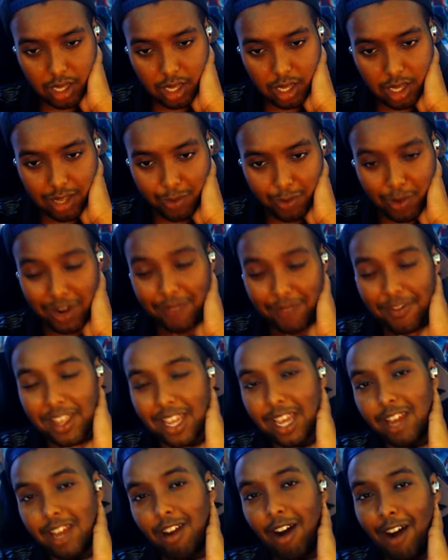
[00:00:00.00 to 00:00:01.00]
What if they
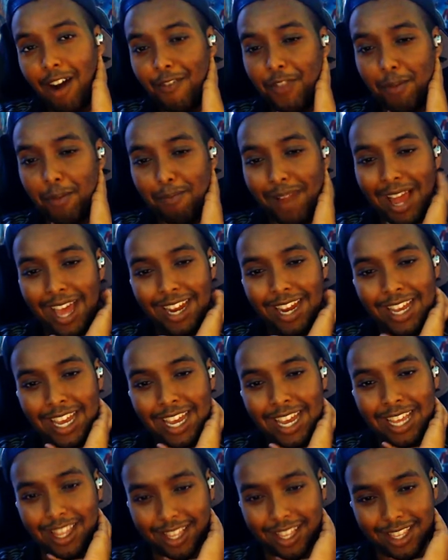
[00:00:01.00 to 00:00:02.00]
get off the planet
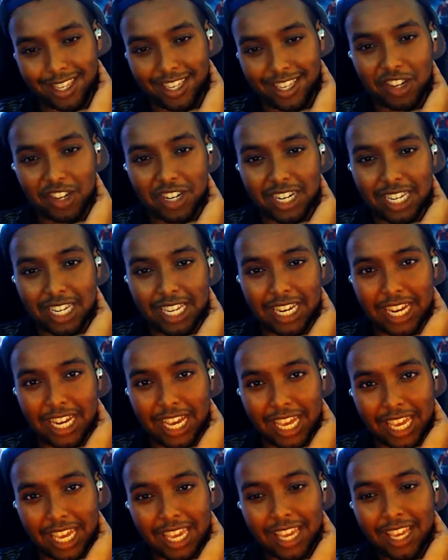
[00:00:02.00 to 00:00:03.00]
and then suddenly,
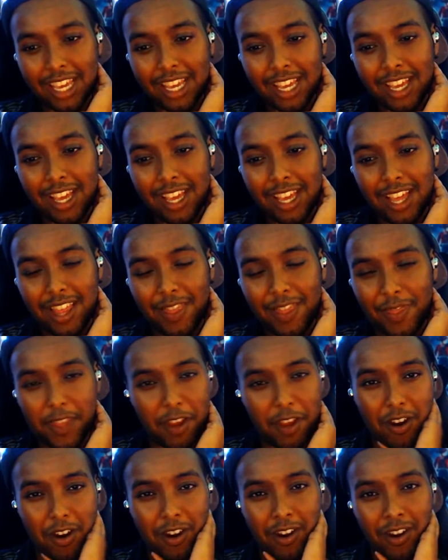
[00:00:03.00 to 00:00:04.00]
like,
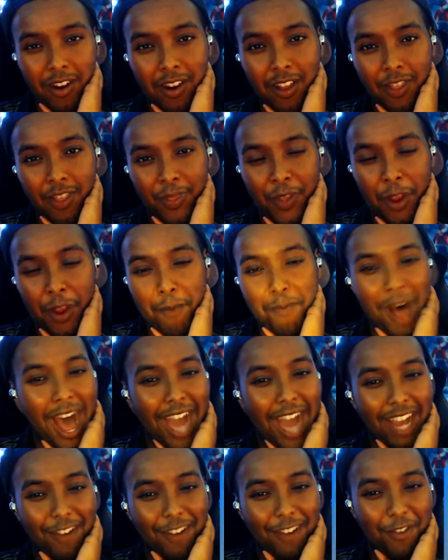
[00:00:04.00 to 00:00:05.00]
they're
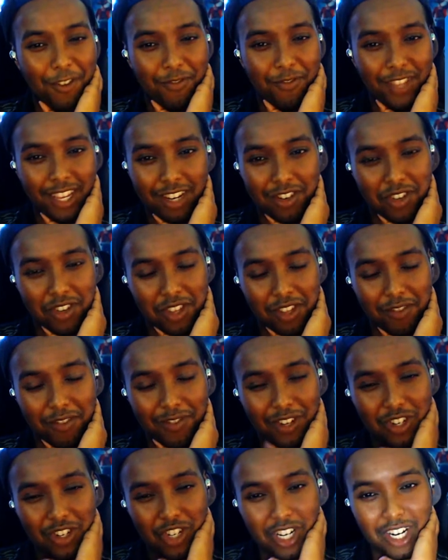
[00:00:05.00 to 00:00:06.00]
back 50 years in the
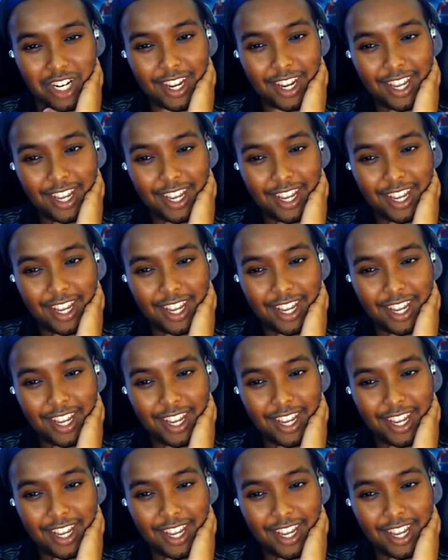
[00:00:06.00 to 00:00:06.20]
future?